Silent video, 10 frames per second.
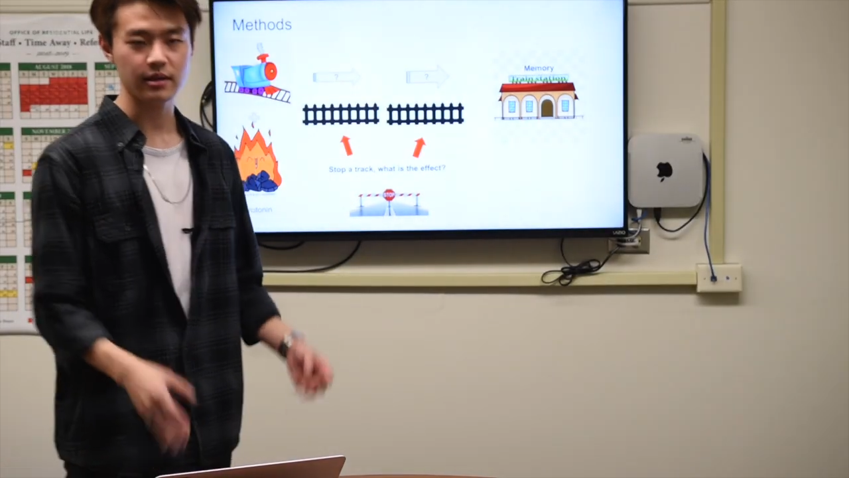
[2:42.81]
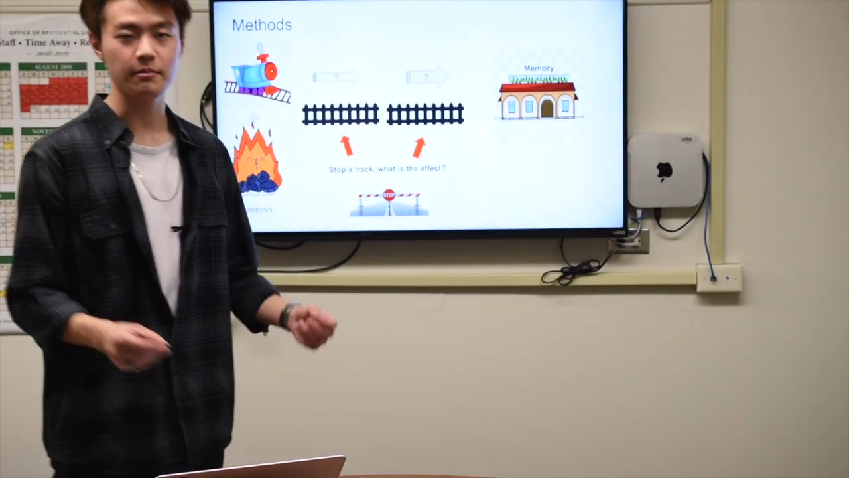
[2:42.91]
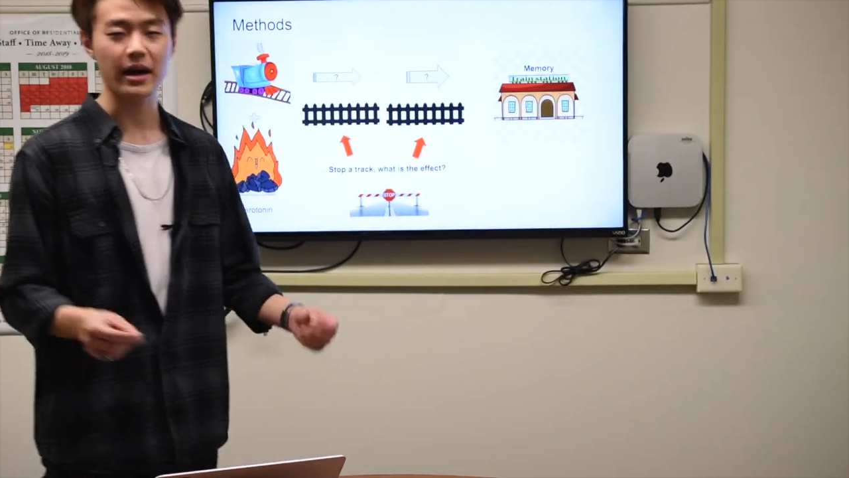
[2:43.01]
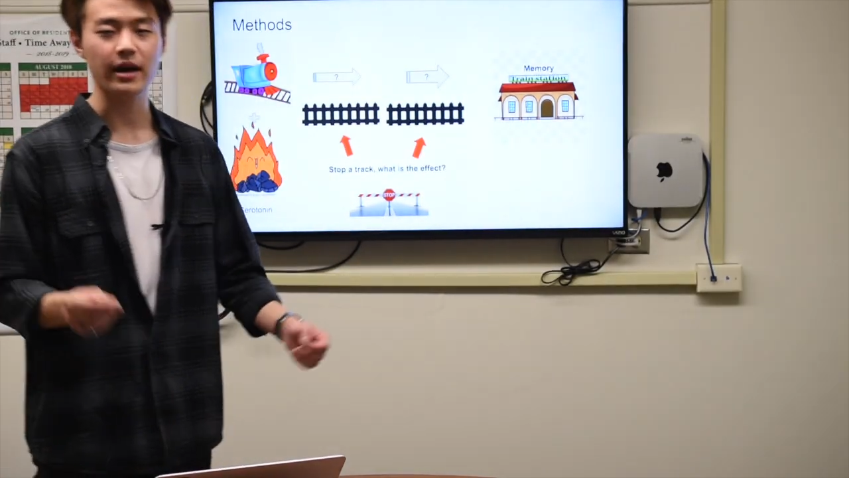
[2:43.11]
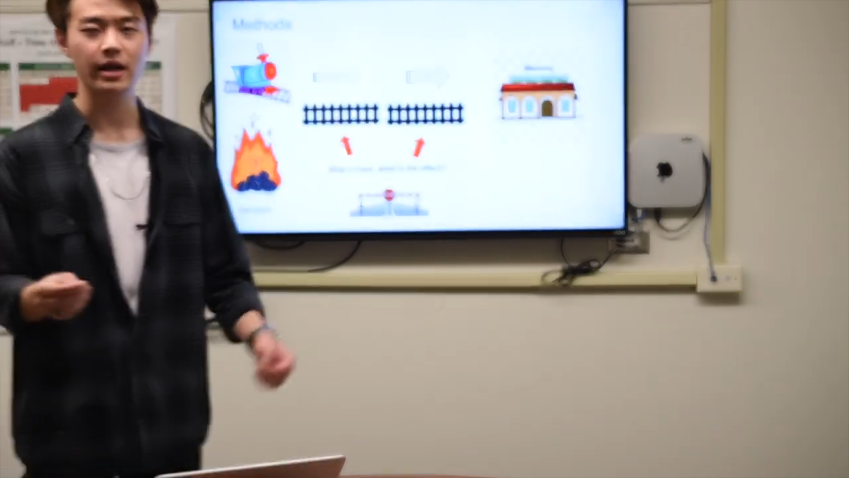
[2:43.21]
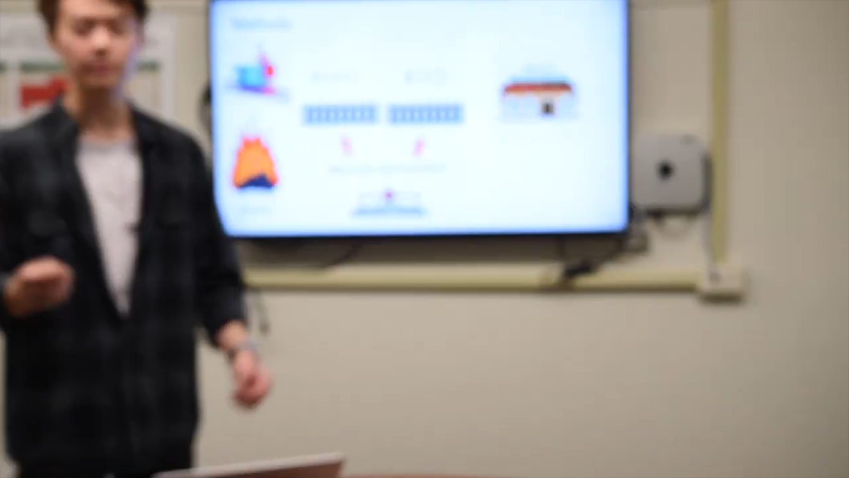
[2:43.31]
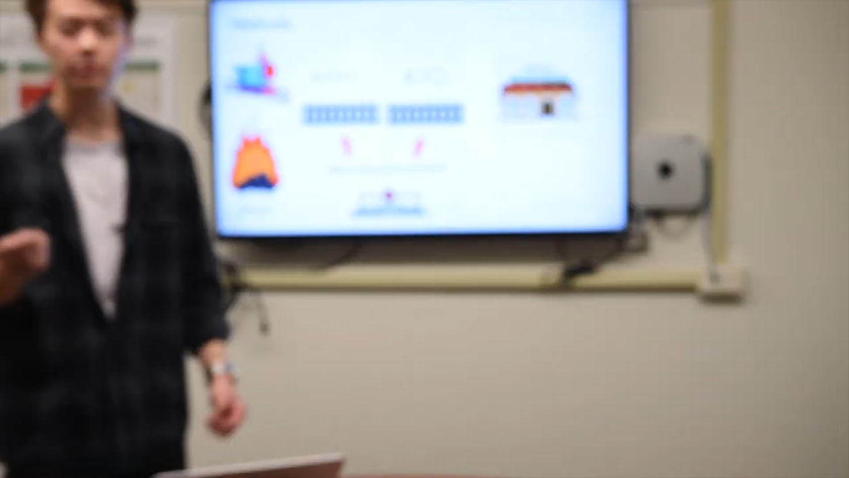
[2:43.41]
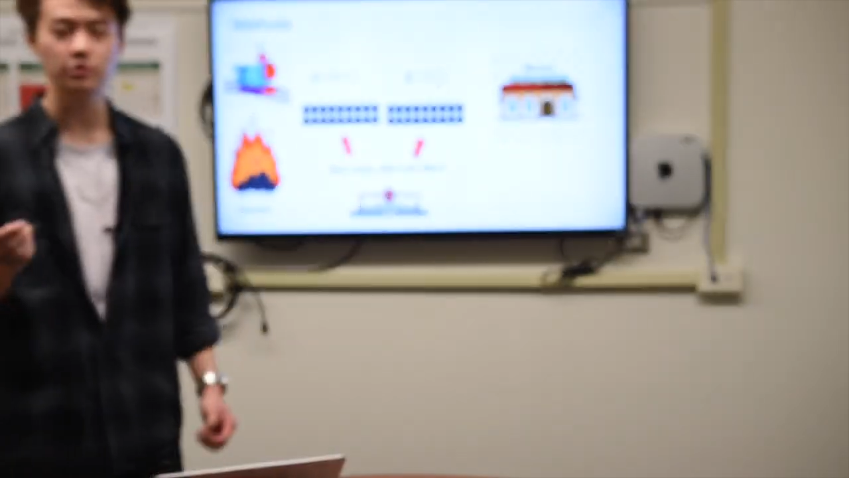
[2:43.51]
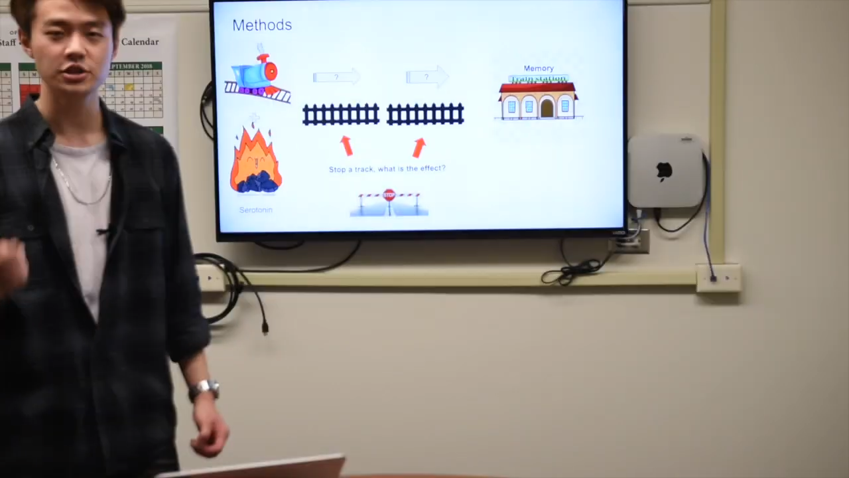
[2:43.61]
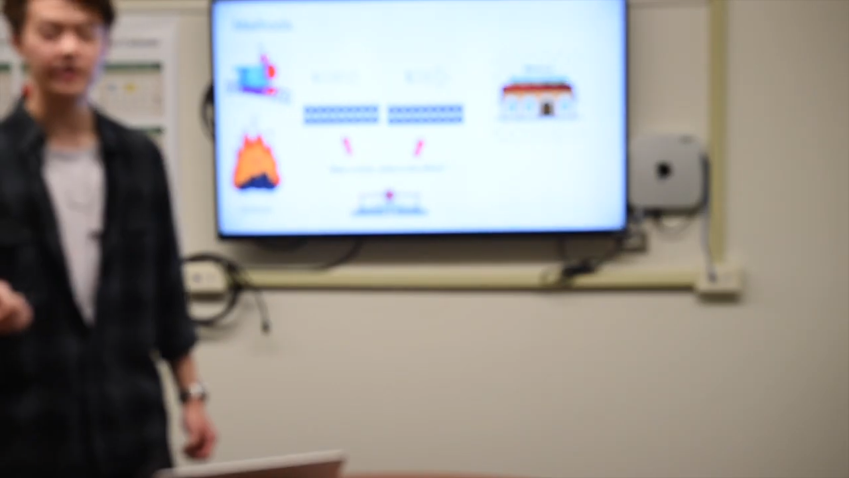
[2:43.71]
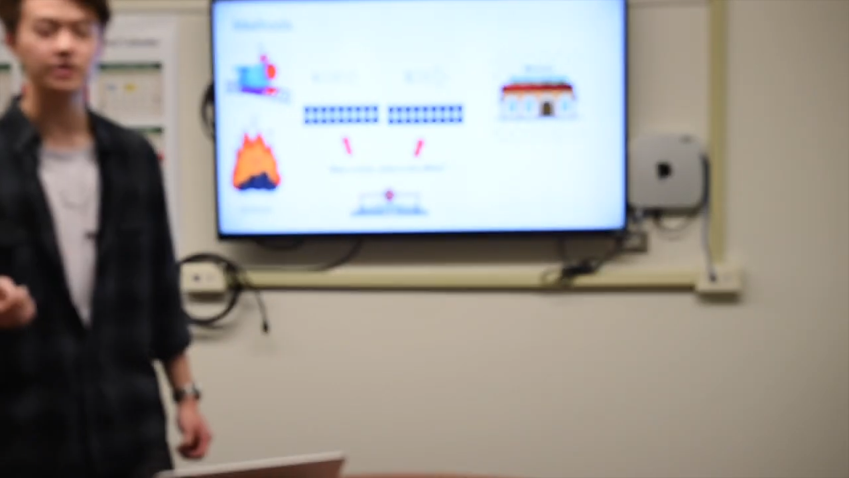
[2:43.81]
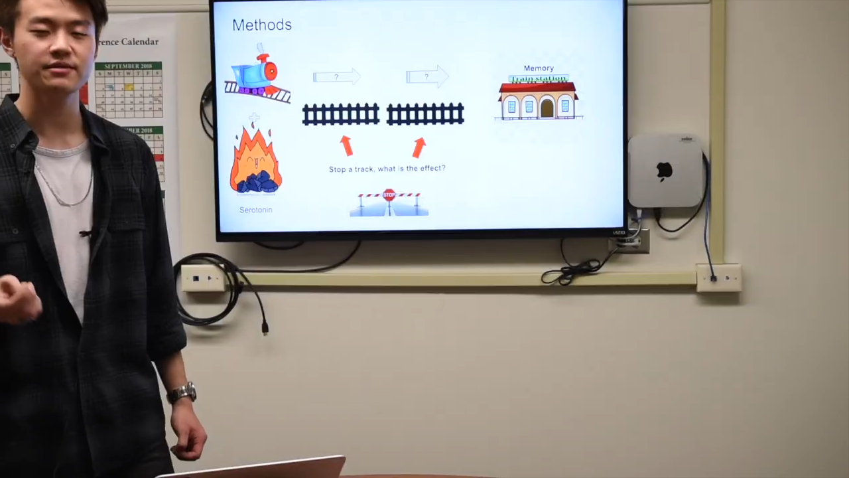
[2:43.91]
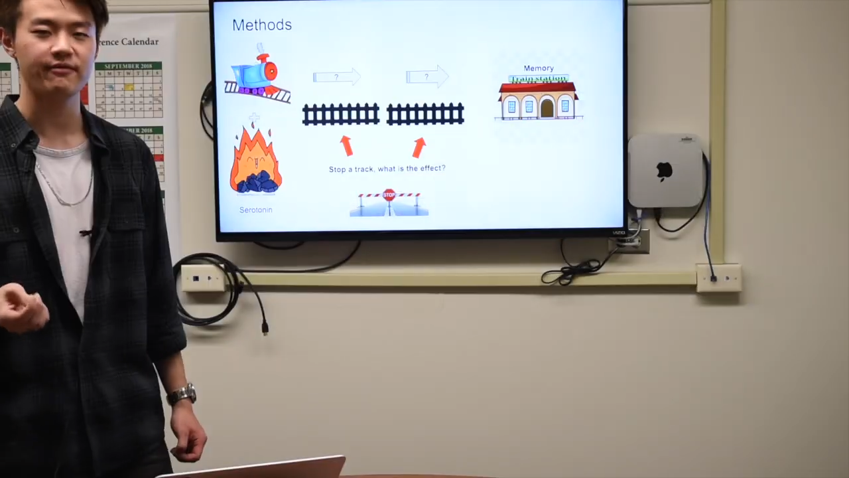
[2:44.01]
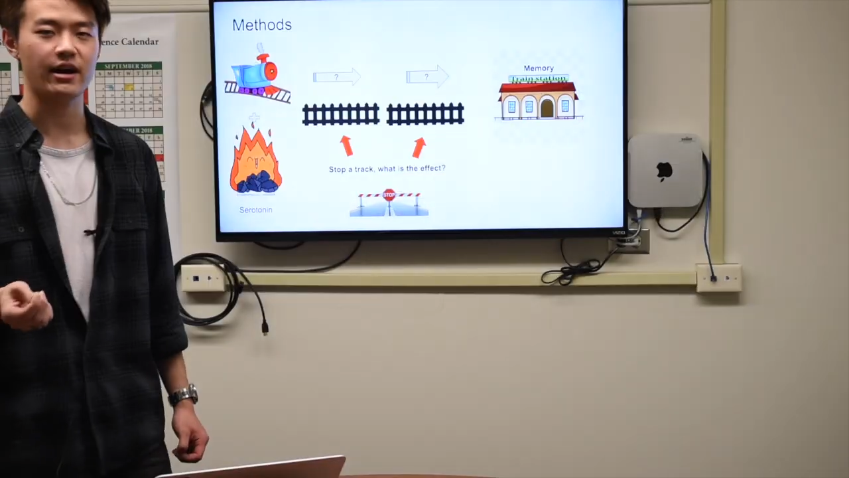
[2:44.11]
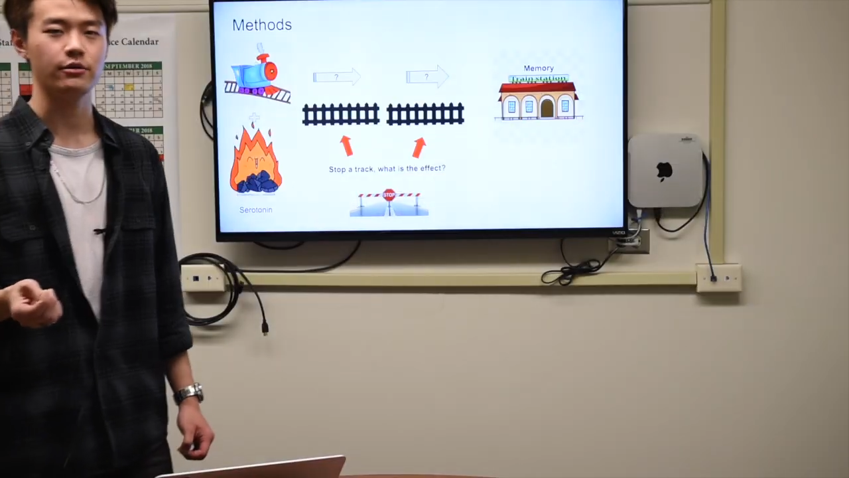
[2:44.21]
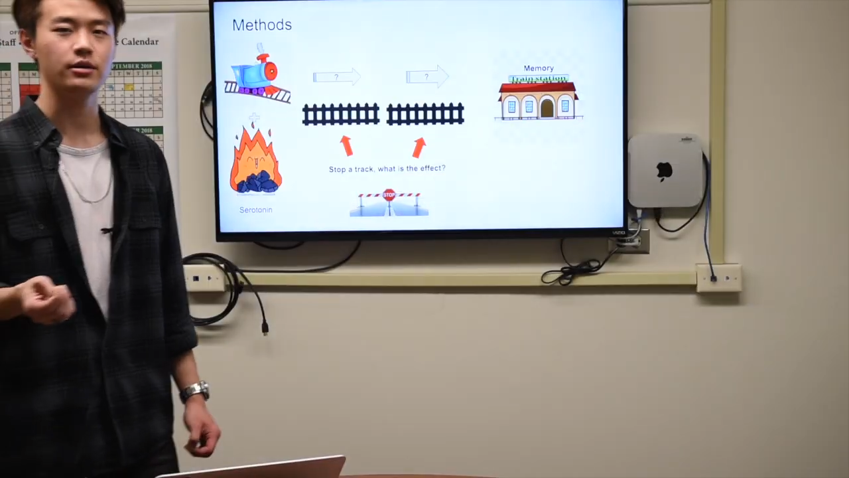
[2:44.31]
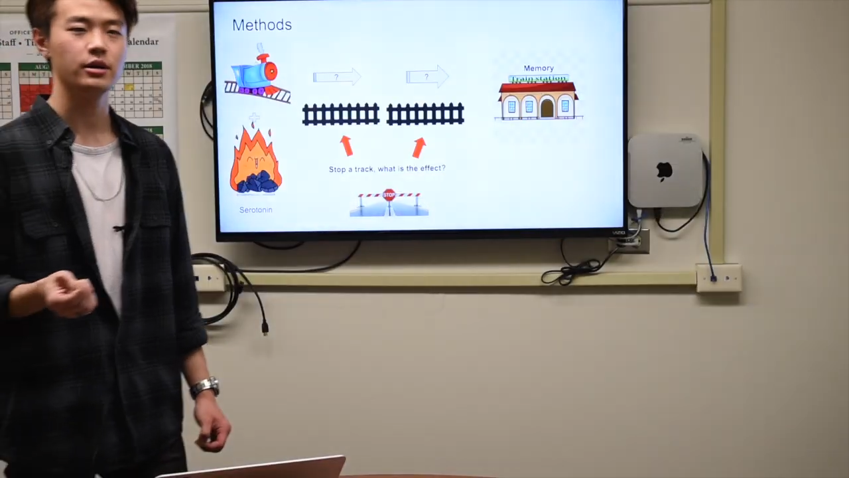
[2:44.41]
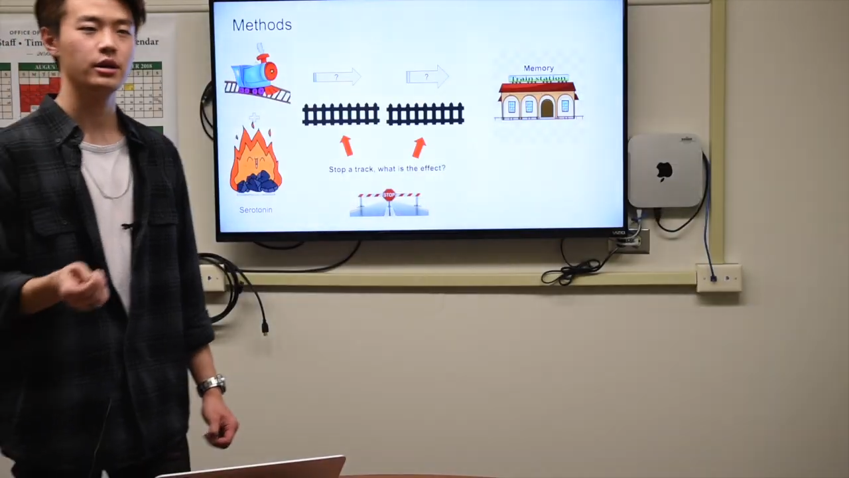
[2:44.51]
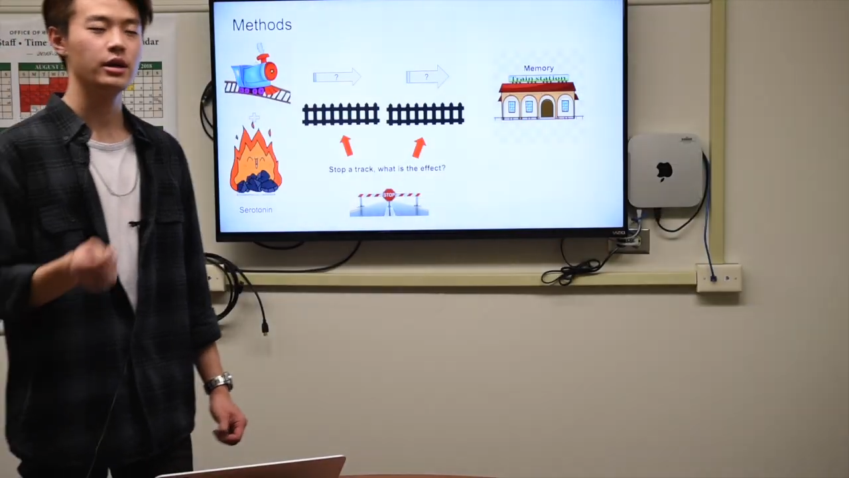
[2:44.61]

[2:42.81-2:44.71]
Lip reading: at the biochemical changes found,